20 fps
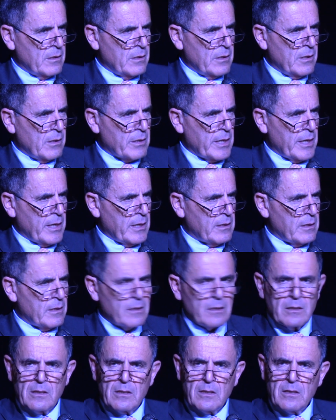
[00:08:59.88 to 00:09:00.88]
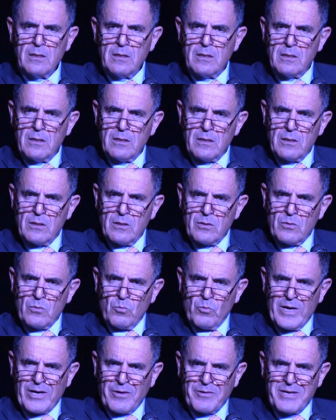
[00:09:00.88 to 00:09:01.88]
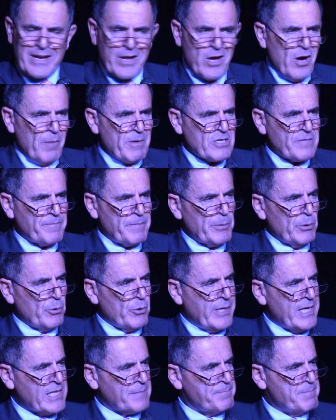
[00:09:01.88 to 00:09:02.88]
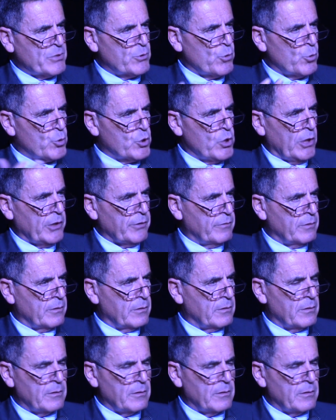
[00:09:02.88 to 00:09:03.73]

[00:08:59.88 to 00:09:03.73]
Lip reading: Okay? We don't need a whole bunch of people who kiss mezuzot.